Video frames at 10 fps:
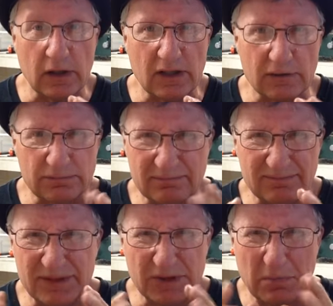It'll
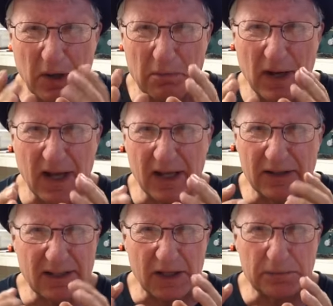smell
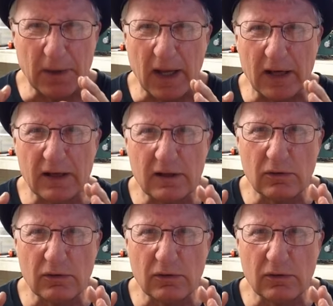bad, taste bad.